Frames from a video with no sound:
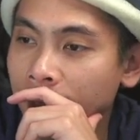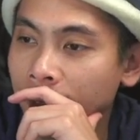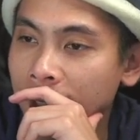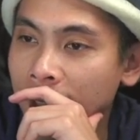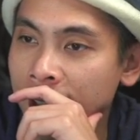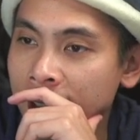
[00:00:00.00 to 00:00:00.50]

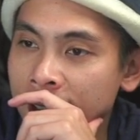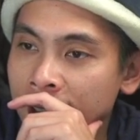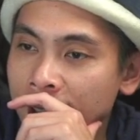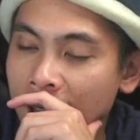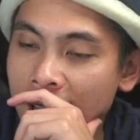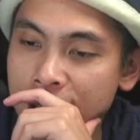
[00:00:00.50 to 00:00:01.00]
But yeah,
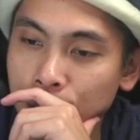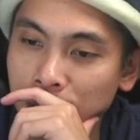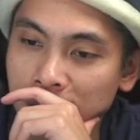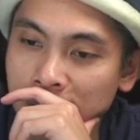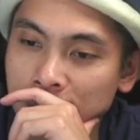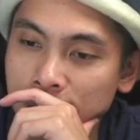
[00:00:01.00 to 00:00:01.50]
that's
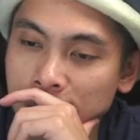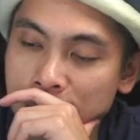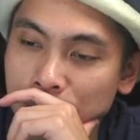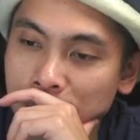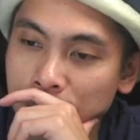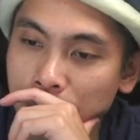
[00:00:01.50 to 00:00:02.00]
what
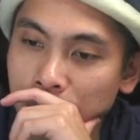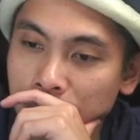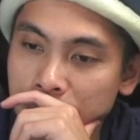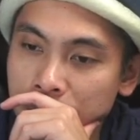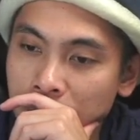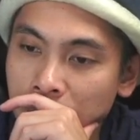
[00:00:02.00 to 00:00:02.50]
interests me the
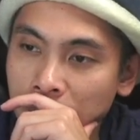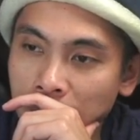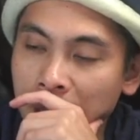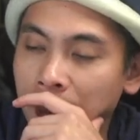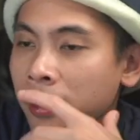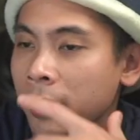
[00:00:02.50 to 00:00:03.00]
most.
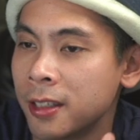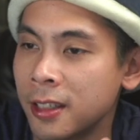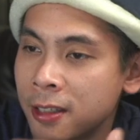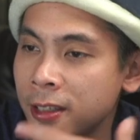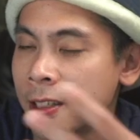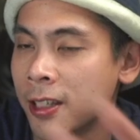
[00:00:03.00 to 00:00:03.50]
And plus
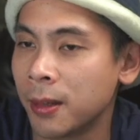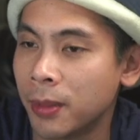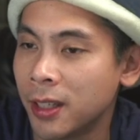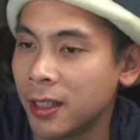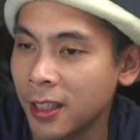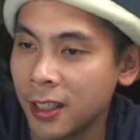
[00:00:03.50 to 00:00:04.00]
it's designed
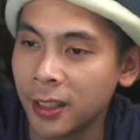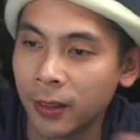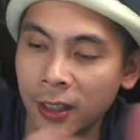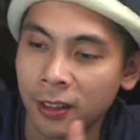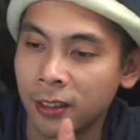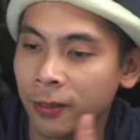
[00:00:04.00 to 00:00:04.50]
by DD,
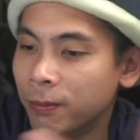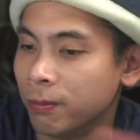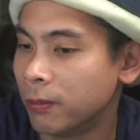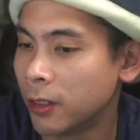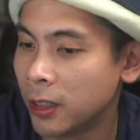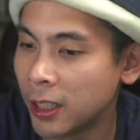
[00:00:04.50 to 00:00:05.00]
and
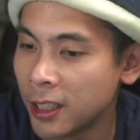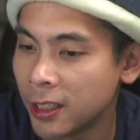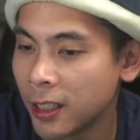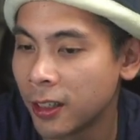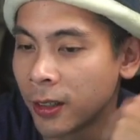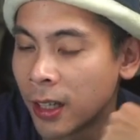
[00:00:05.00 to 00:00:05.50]

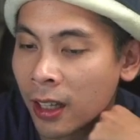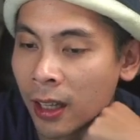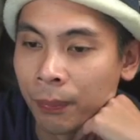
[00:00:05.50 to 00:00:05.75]
DD's here.